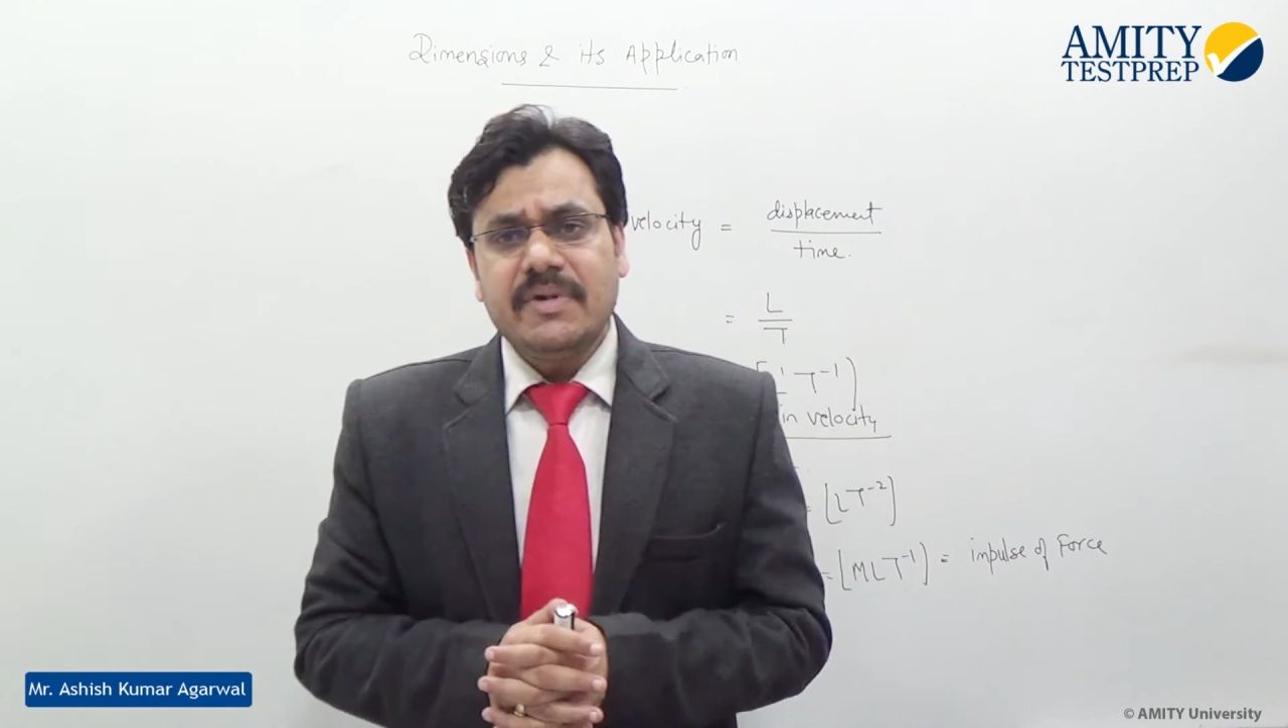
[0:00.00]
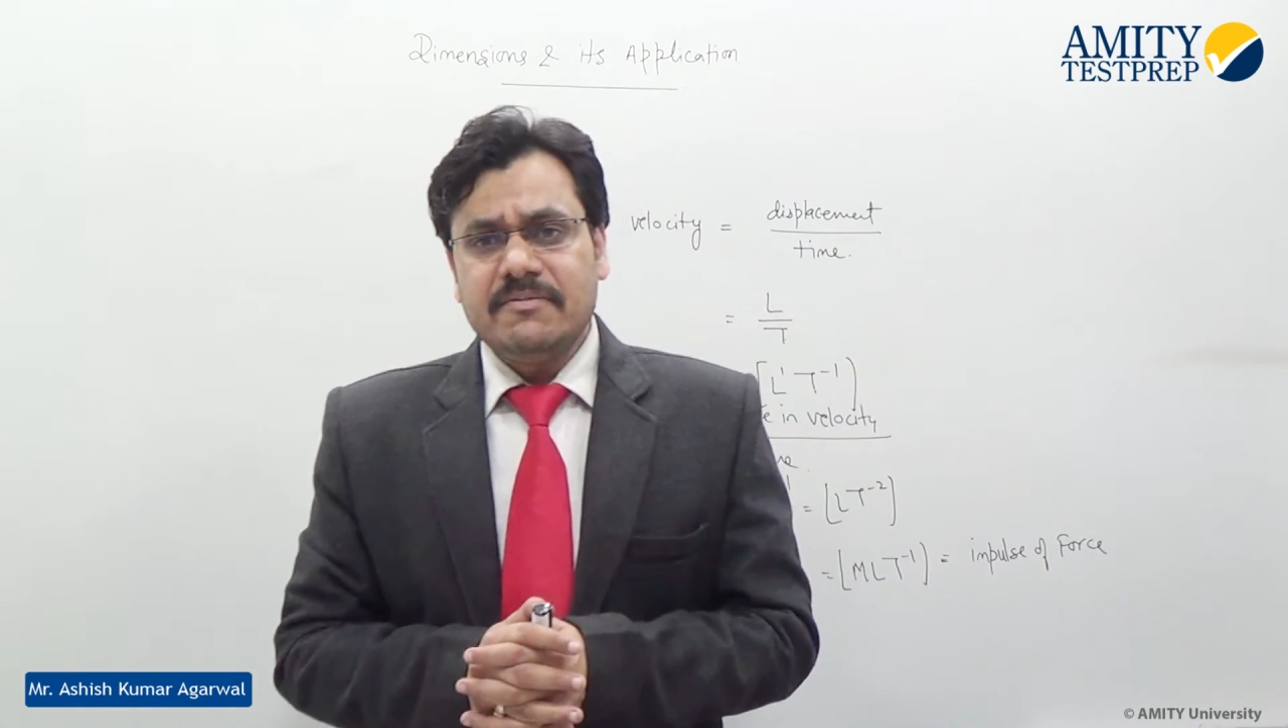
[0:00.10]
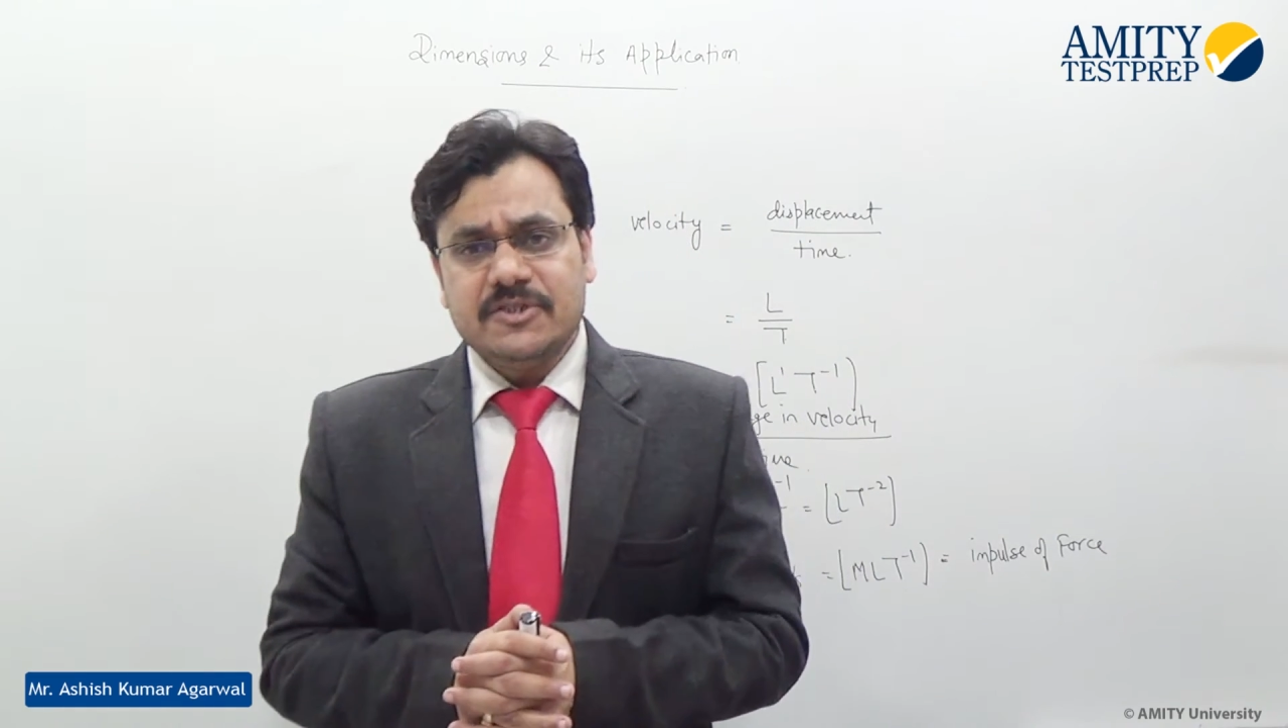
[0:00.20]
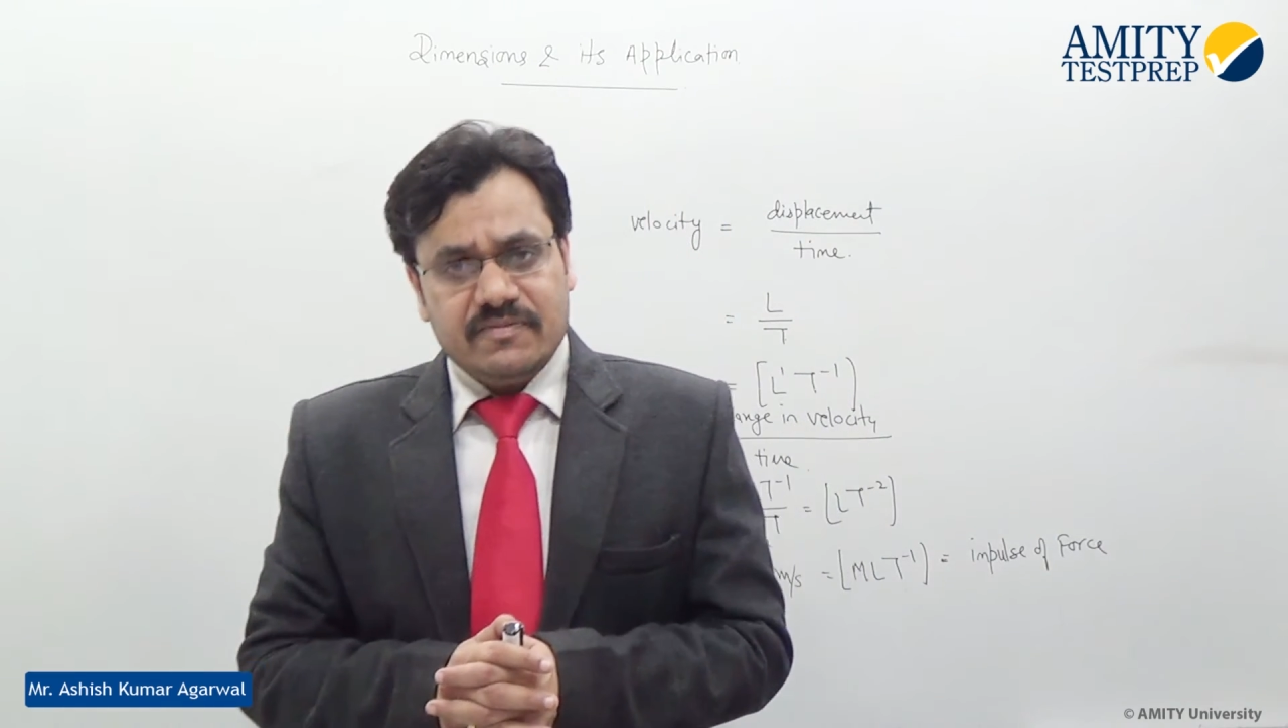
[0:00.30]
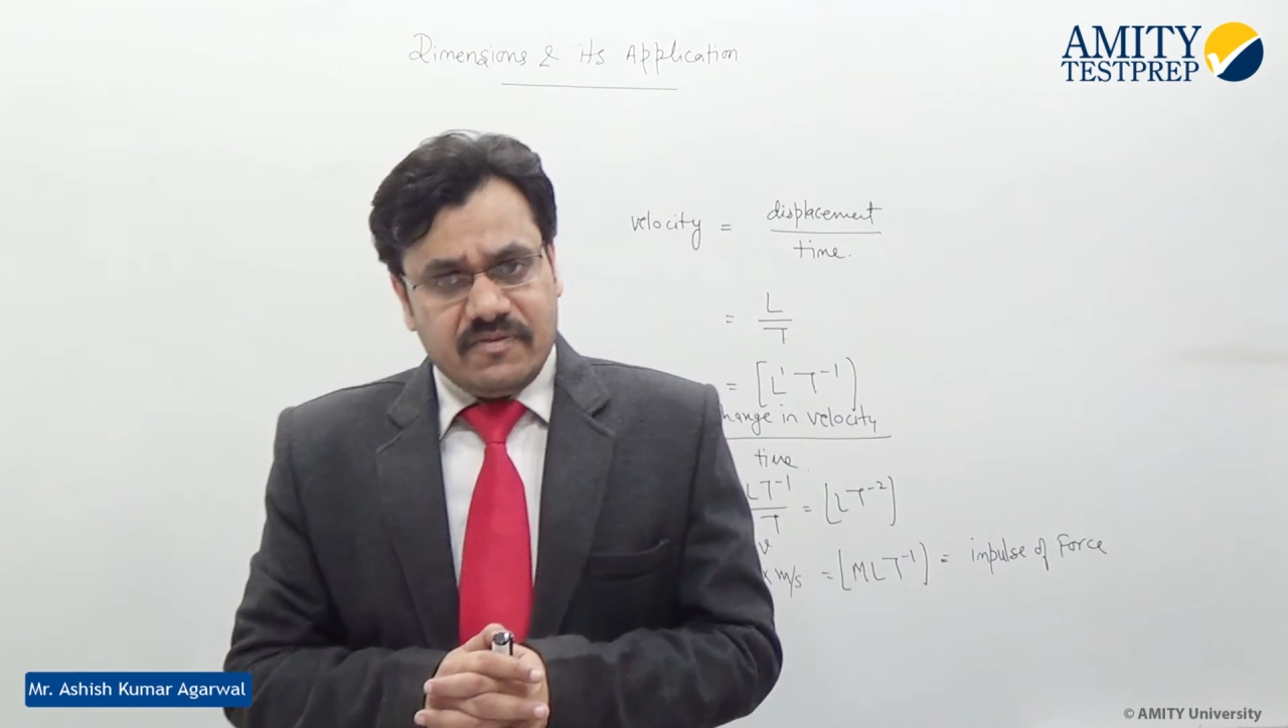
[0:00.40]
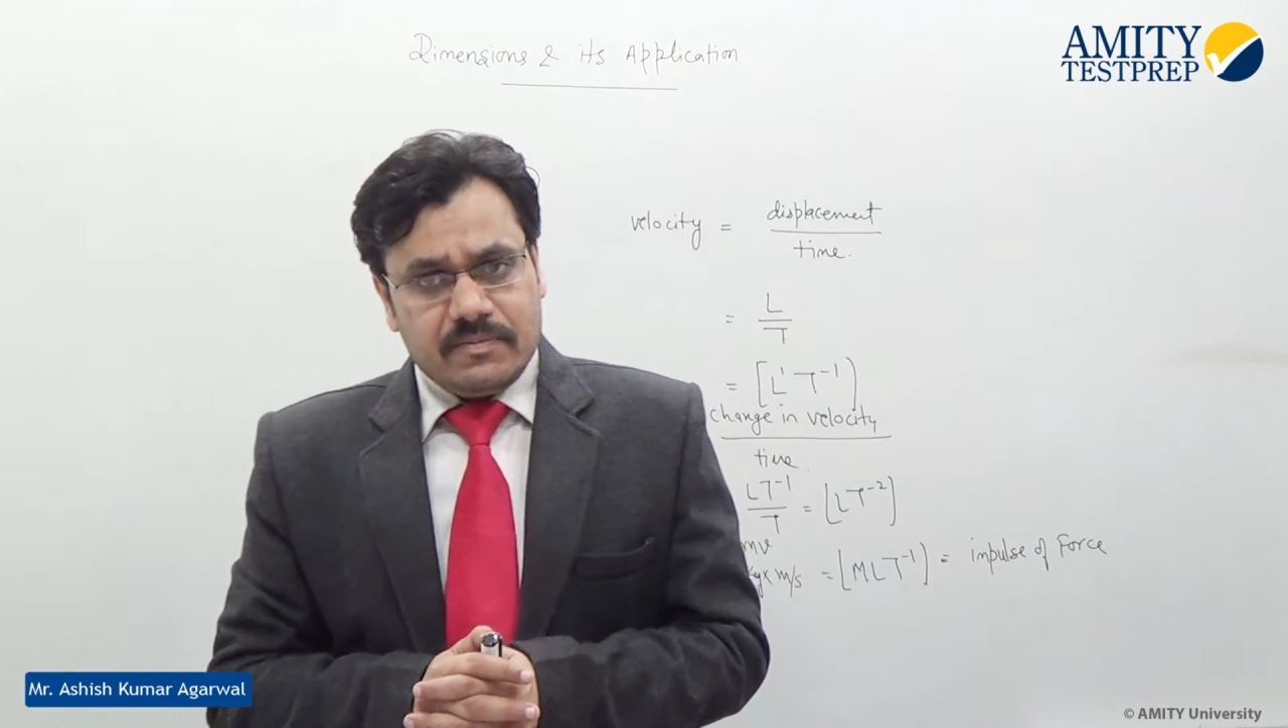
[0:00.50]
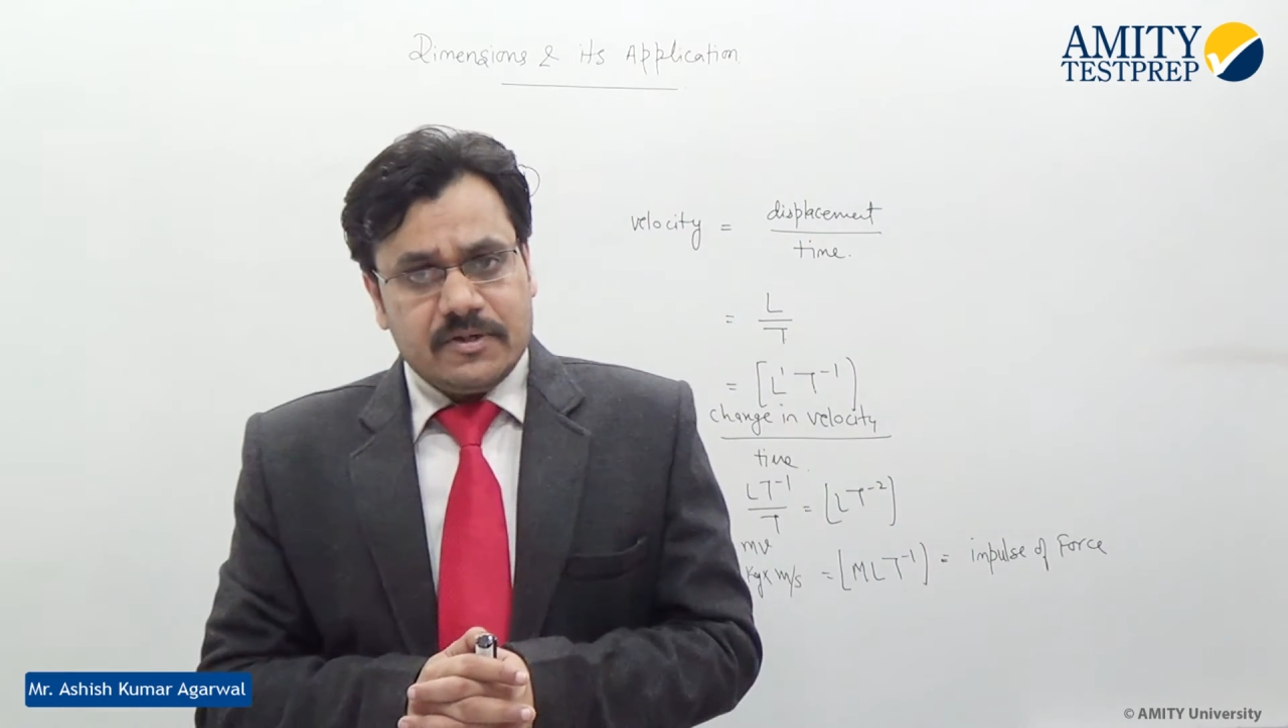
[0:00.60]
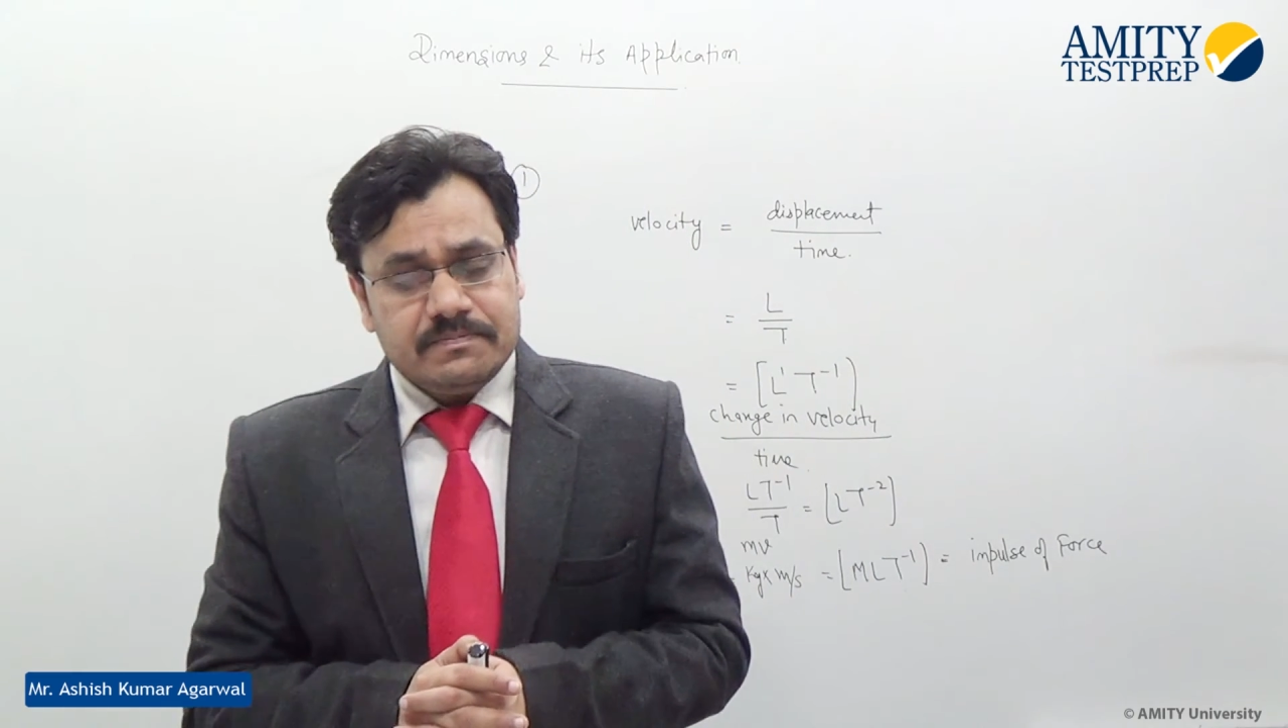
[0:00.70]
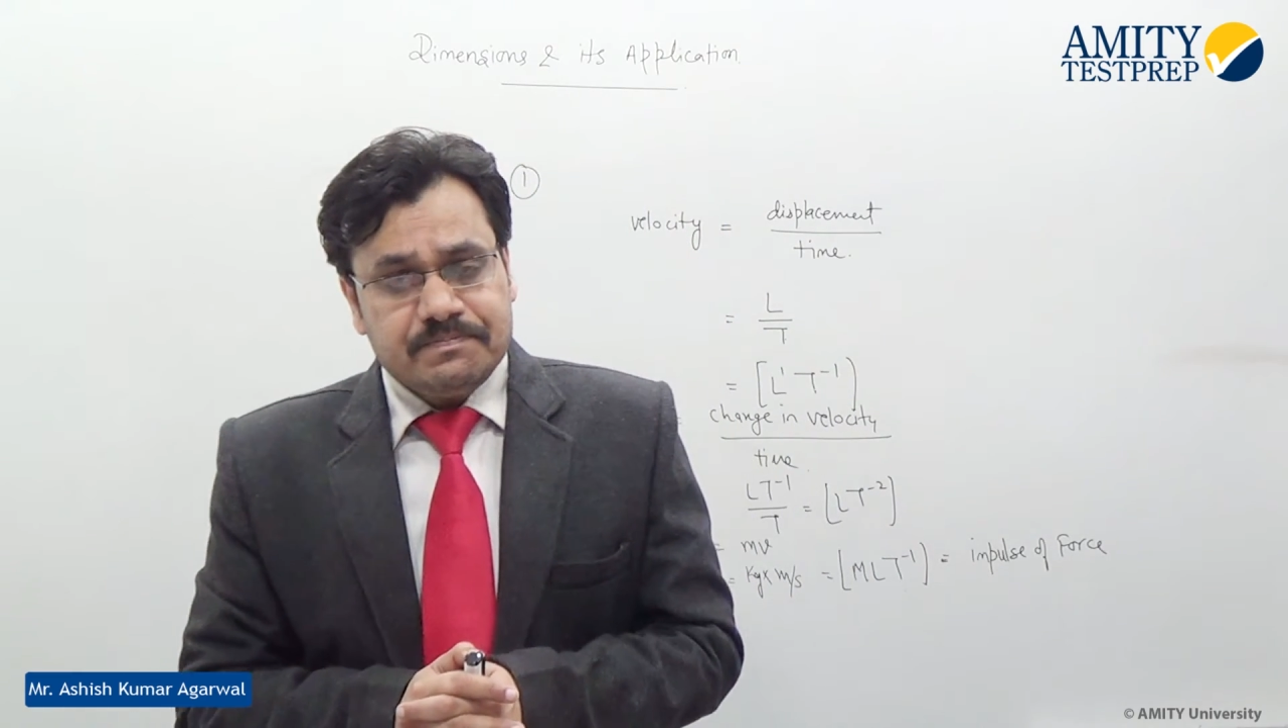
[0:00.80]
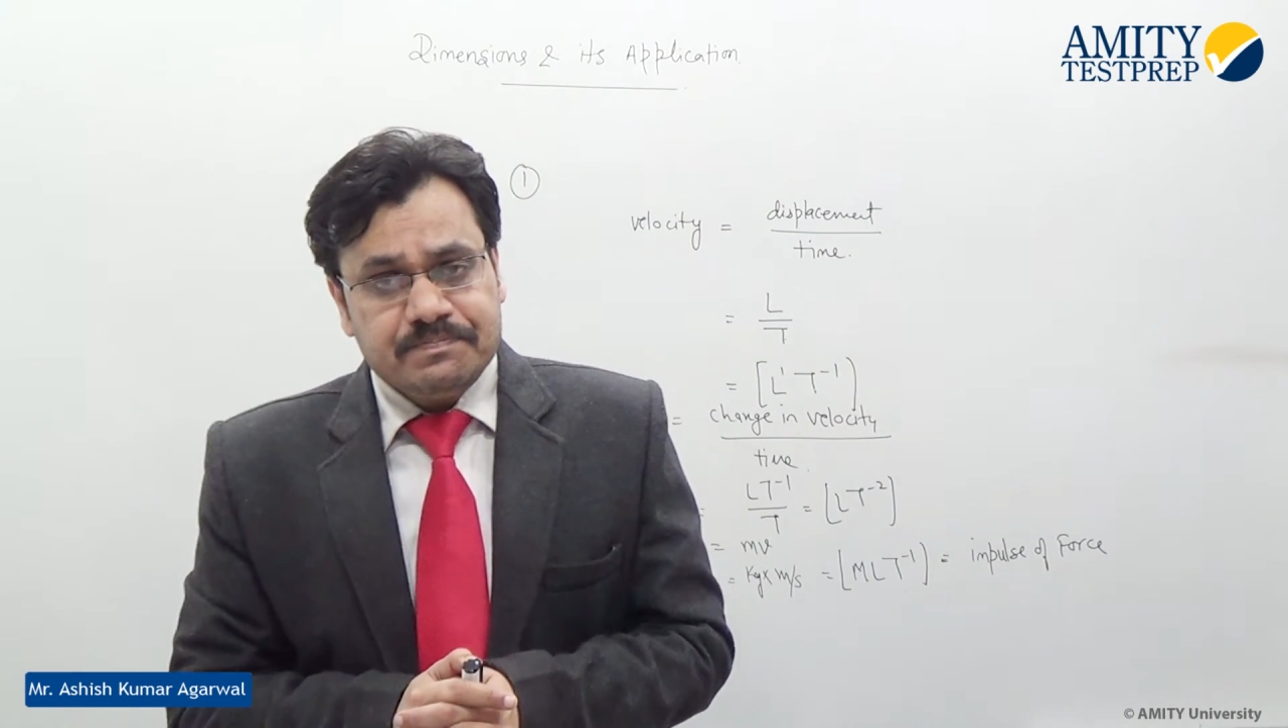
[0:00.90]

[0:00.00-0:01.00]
dimension formula.